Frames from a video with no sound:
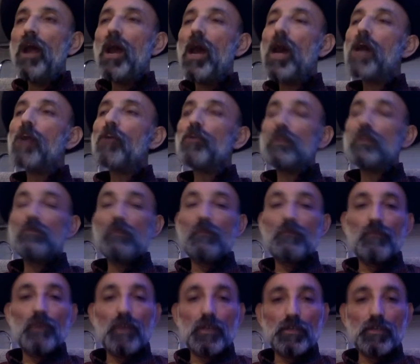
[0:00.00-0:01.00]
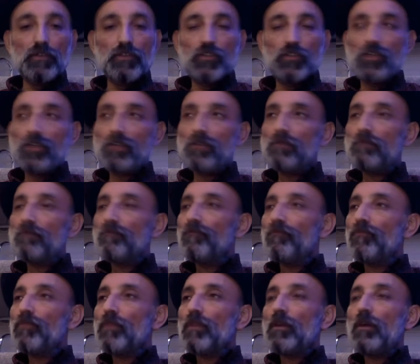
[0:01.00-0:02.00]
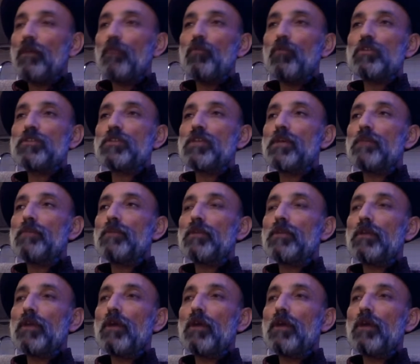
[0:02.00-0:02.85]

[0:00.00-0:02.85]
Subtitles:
I don't give a fucking shit of what's happening